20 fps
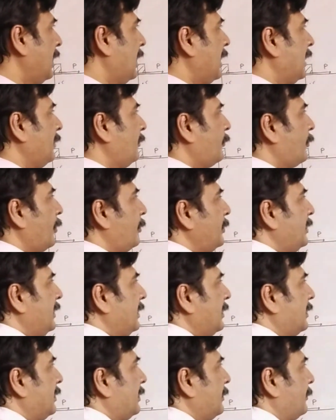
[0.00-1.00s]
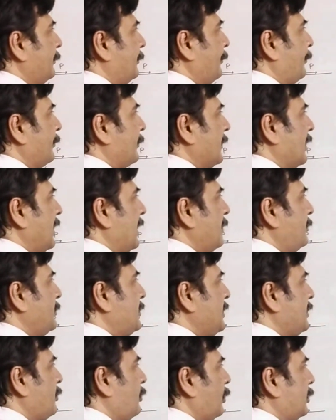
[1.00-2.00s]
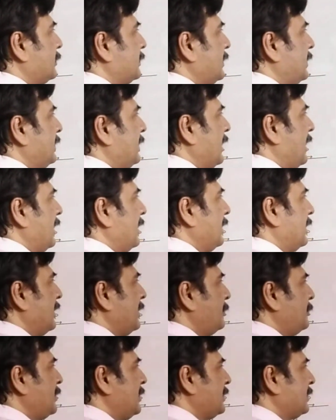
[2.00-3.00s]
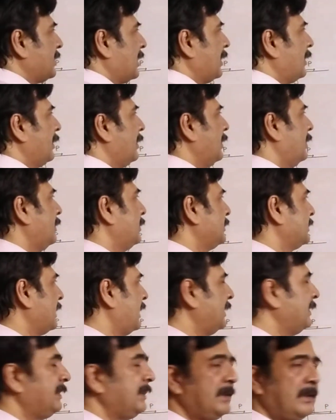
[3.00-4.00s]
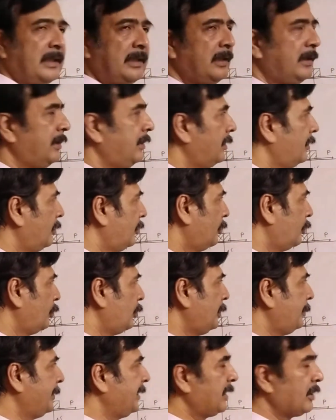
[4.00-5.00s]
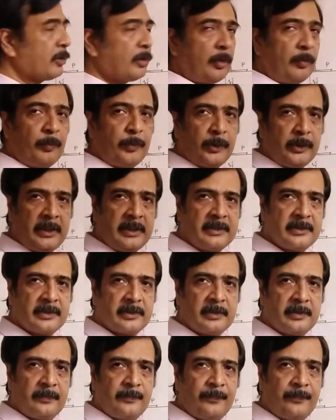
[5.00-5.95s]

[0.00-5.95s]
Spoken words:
And from here, mg cos theta and mg sin theta will be the components.